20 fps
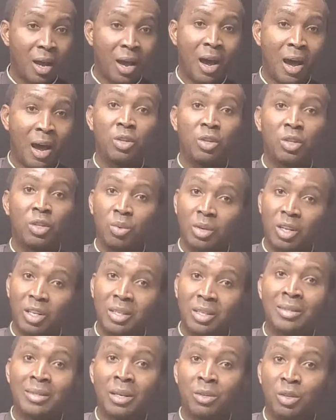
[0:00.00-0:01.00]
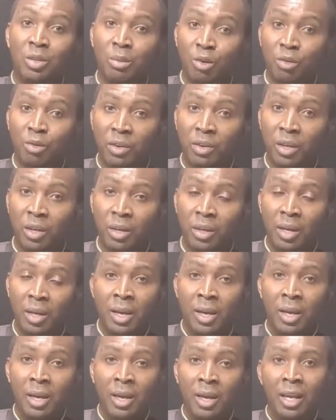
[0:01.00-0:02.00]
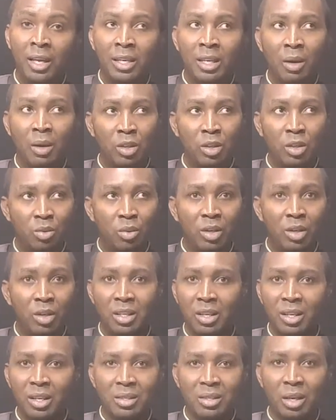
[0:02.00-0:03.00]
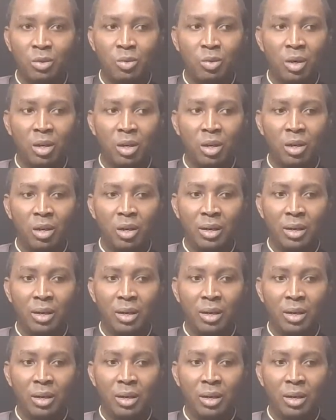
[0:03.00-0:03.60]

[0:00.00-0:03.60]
how the student is actually moving and how the student is actually